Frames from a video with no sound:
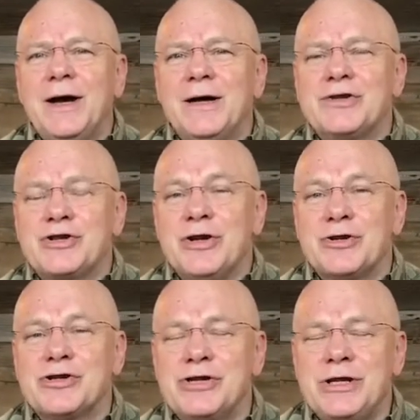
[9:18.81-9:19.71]
God is an
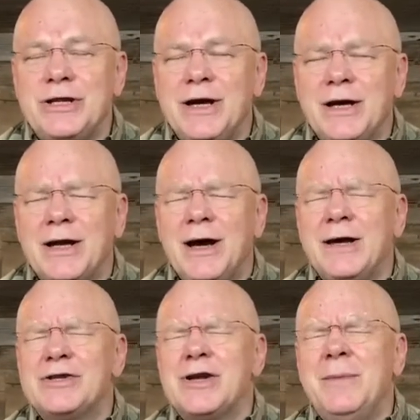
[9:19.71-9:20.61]
all-seeing God.
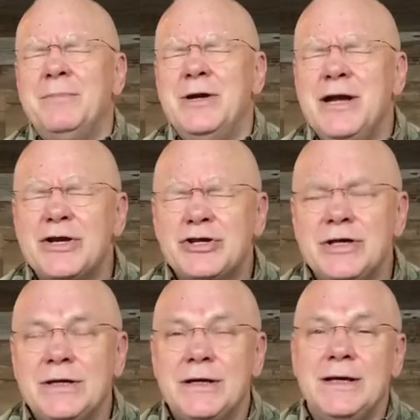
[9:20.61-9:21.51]
God is
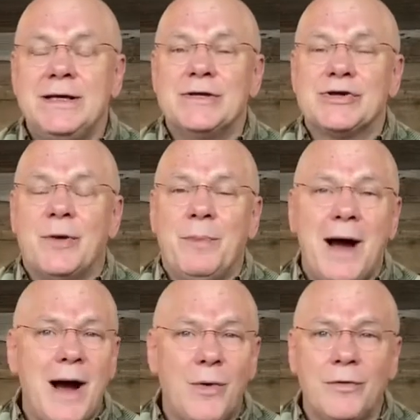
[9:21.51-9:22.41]
omniscient. He is
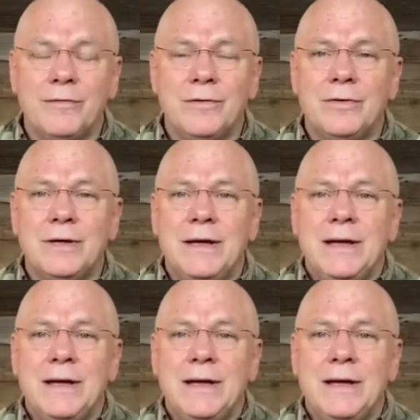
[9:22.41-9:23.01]
all-powerful.